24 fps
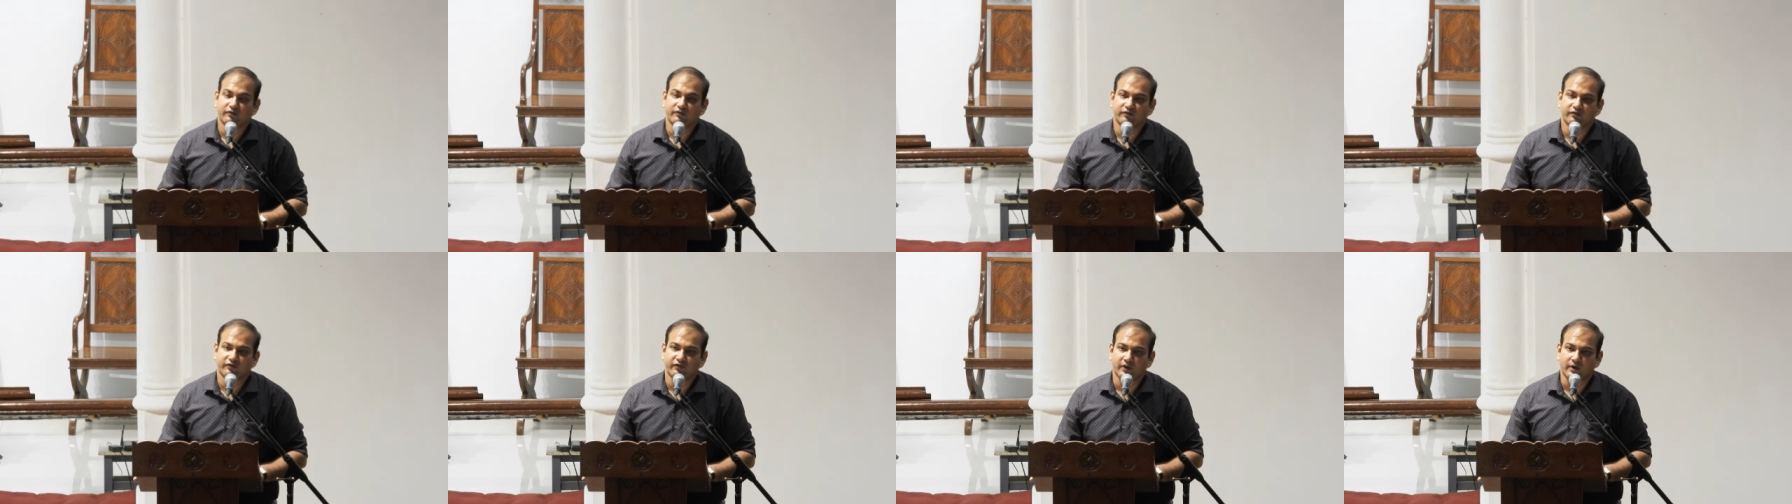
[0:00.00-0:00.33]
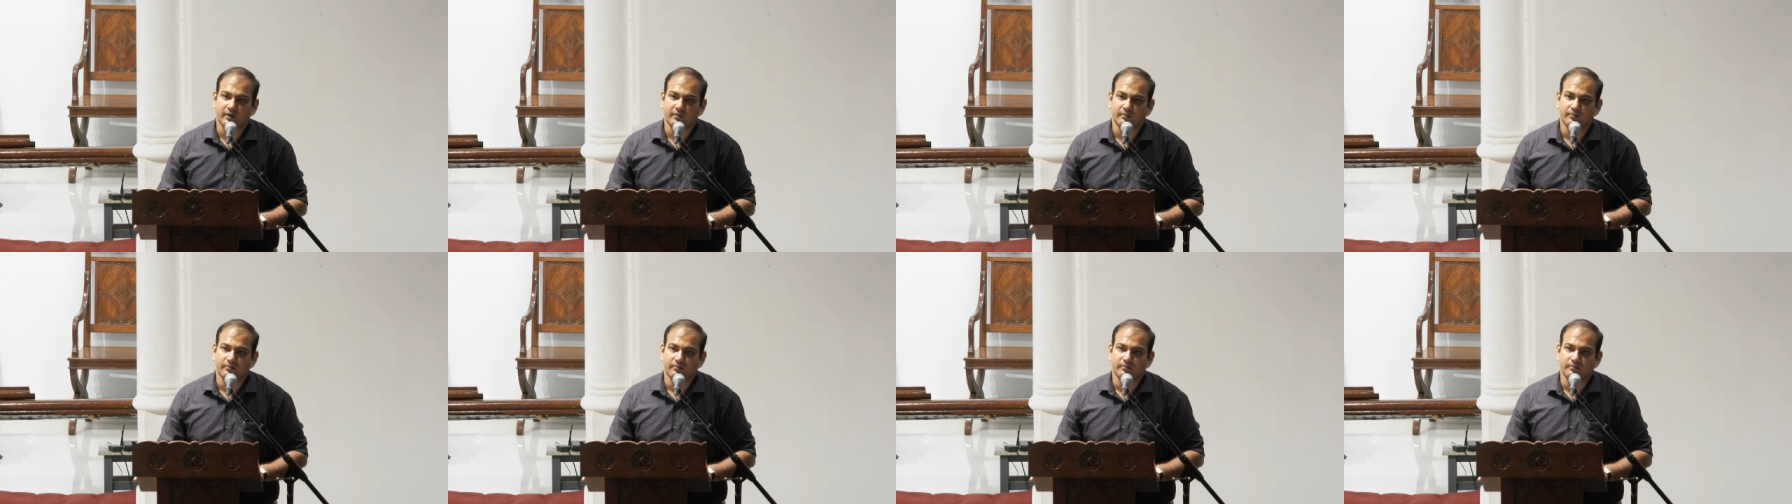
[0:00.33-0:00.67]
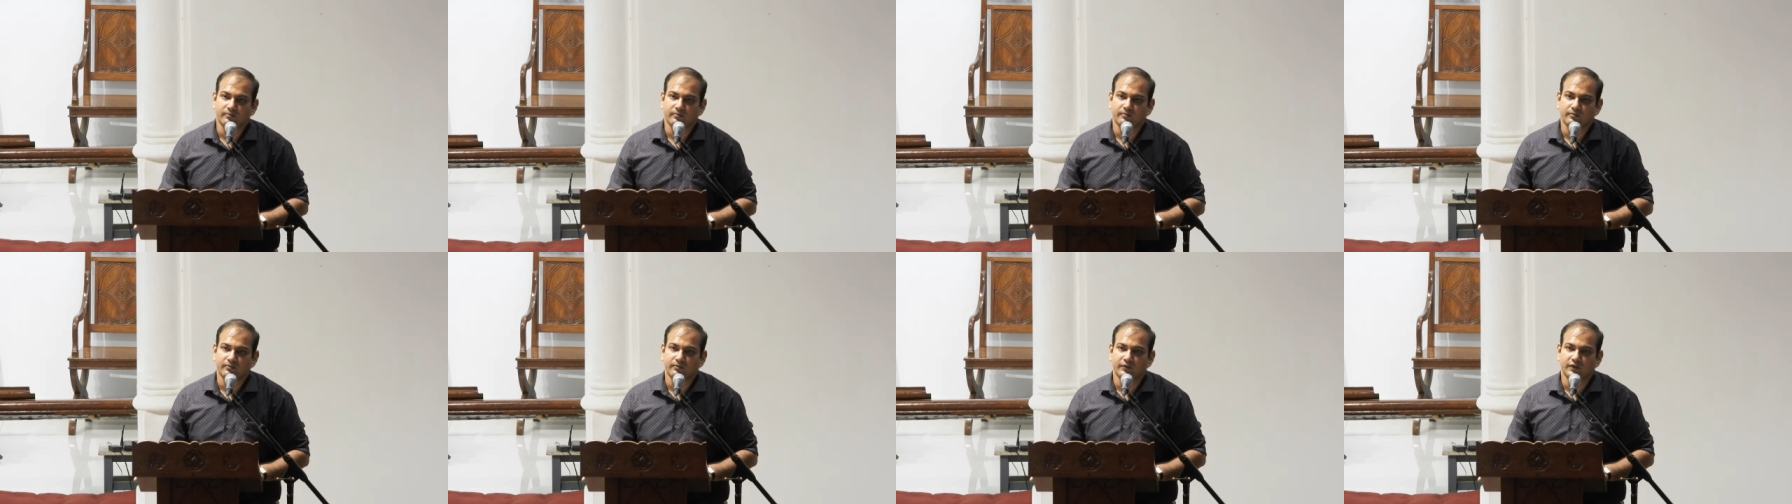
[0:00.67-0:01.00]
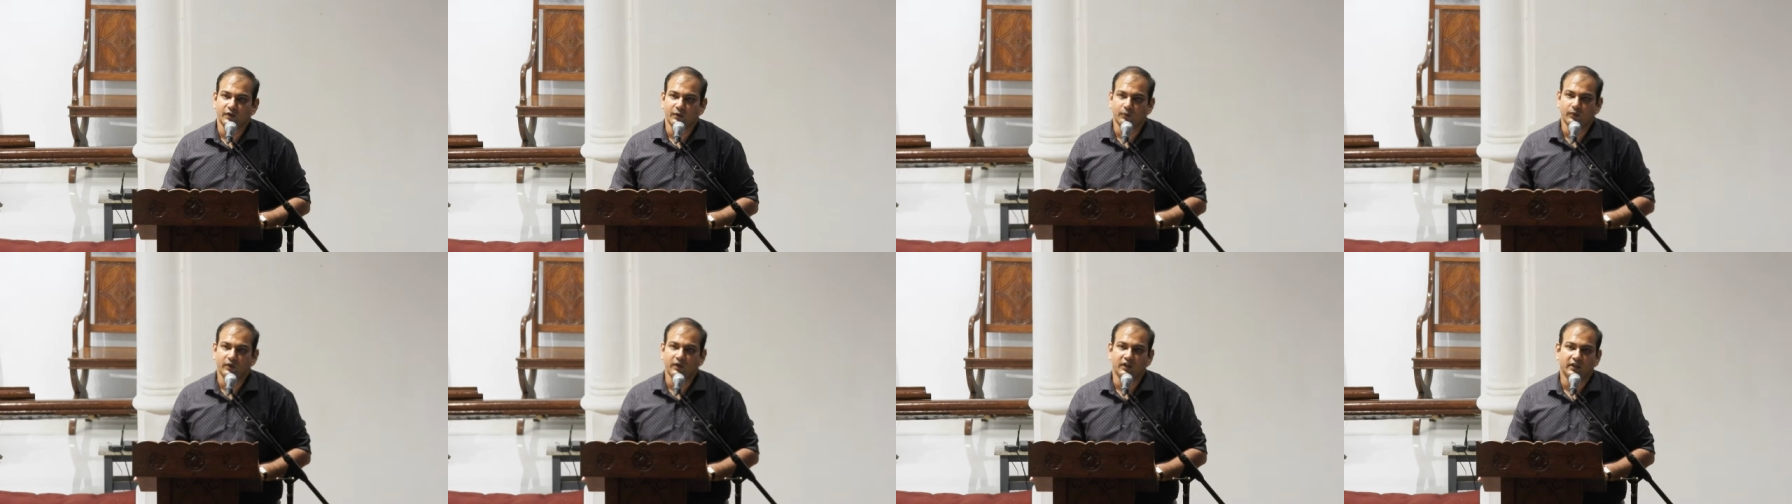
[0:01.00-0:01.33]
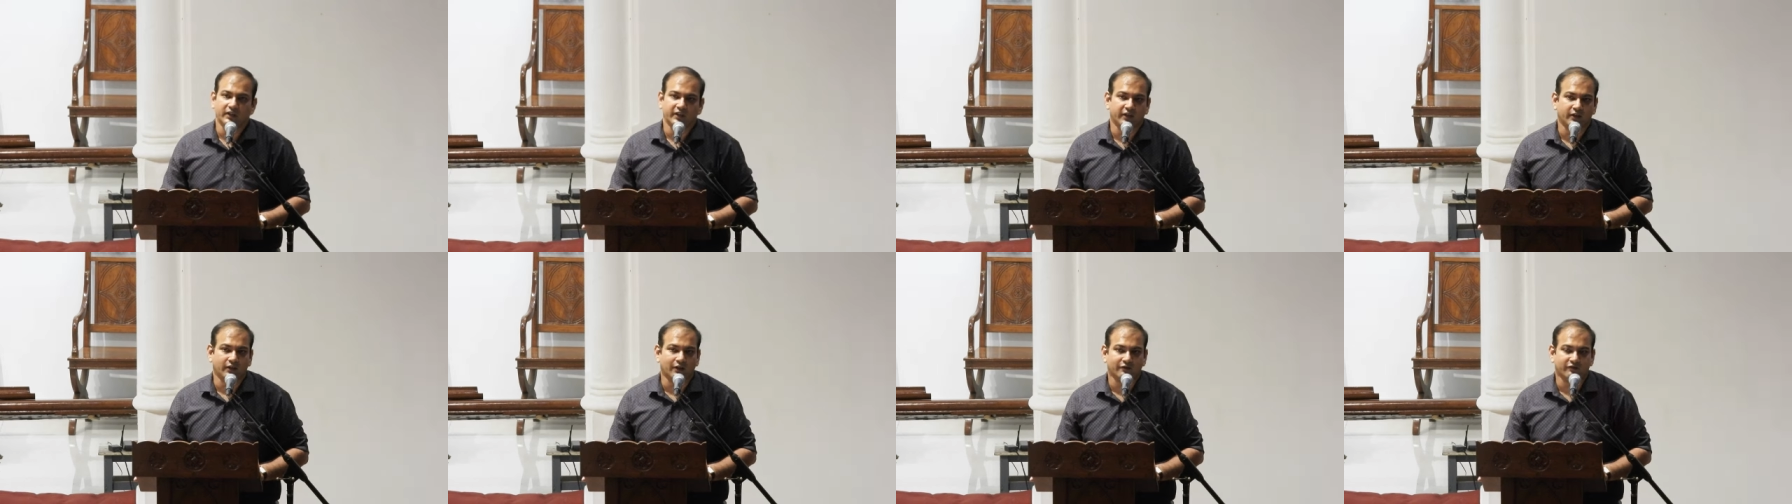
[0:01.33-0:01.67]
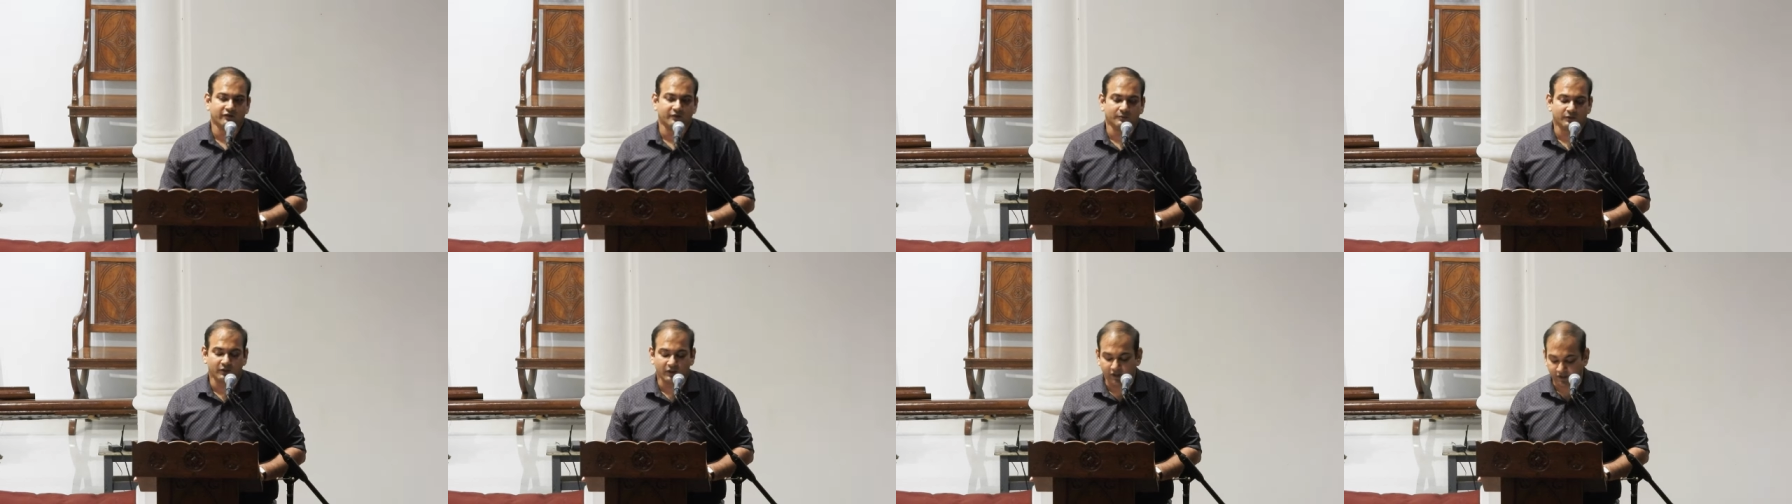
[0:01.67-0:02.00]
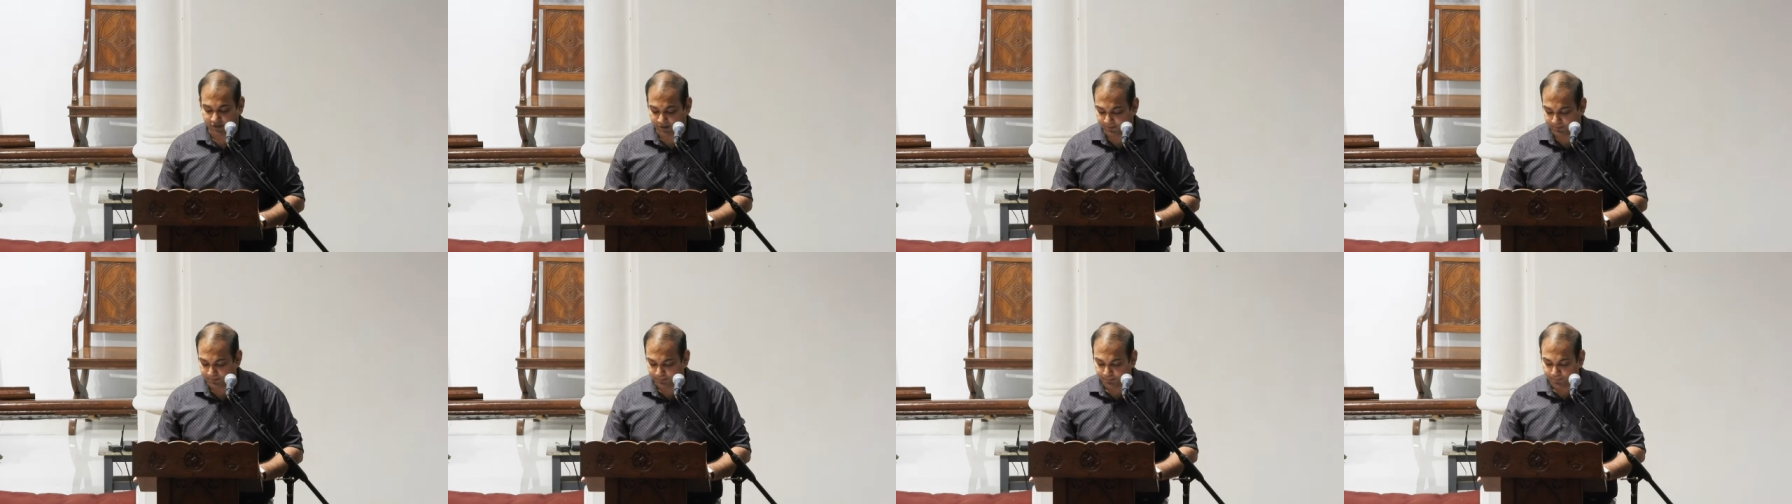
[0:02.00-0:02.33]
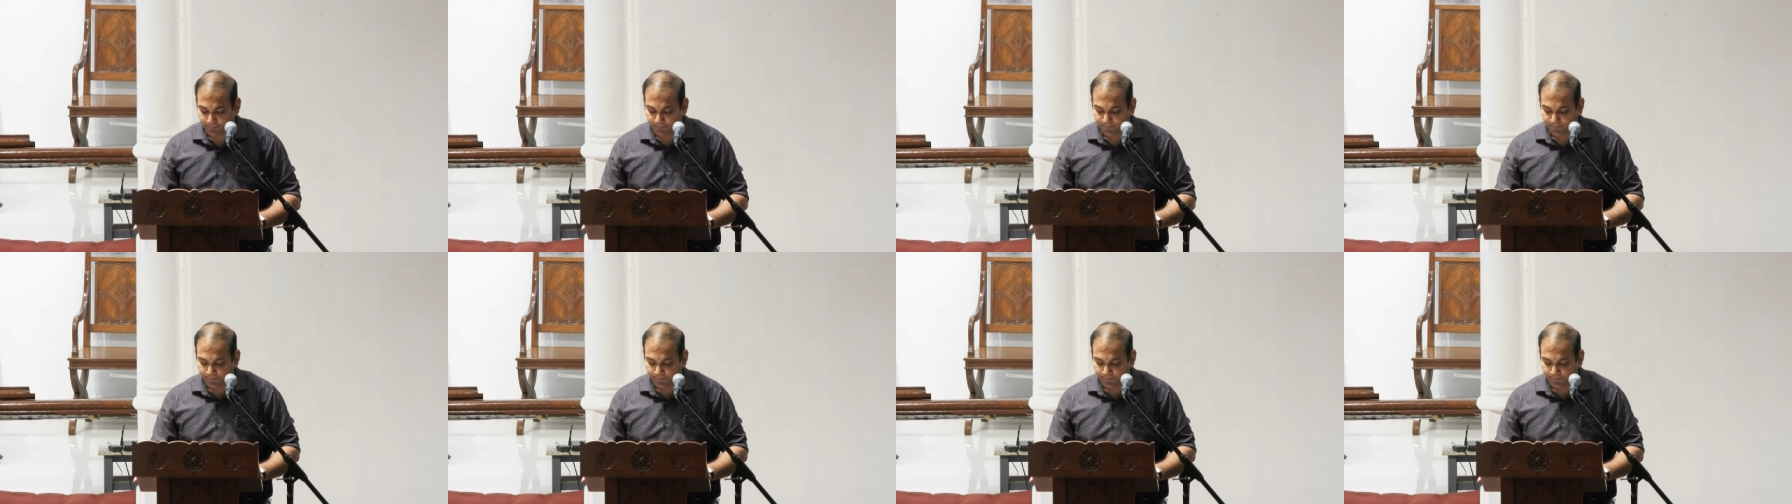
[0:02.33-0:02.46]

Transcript: from the world and not from God.